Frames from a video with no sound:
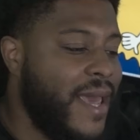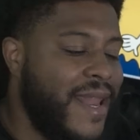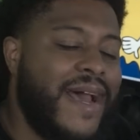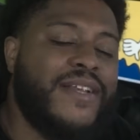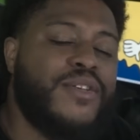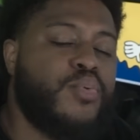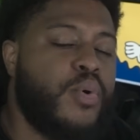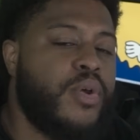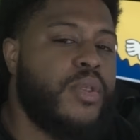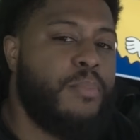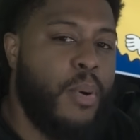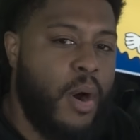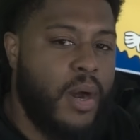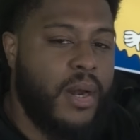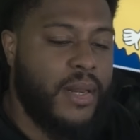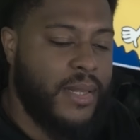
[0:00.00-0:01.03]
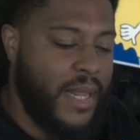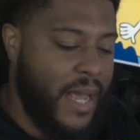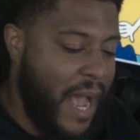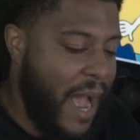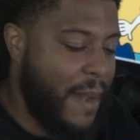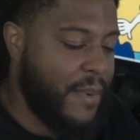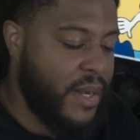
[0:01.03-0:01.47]
And that's where the part that
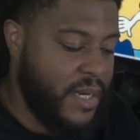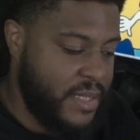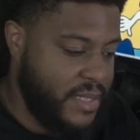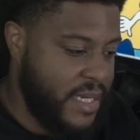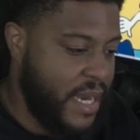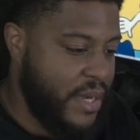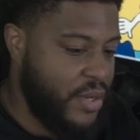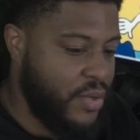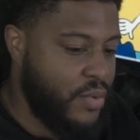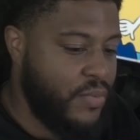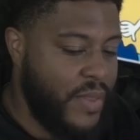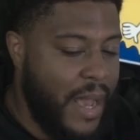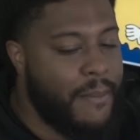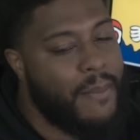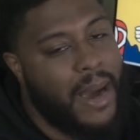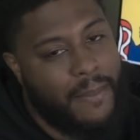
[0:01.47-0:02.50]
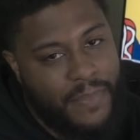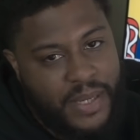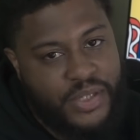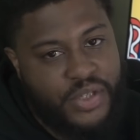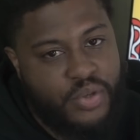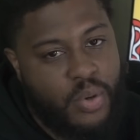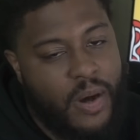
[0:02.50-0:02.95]
I'm going to say to you that might
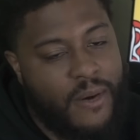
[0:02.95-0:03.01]
piss you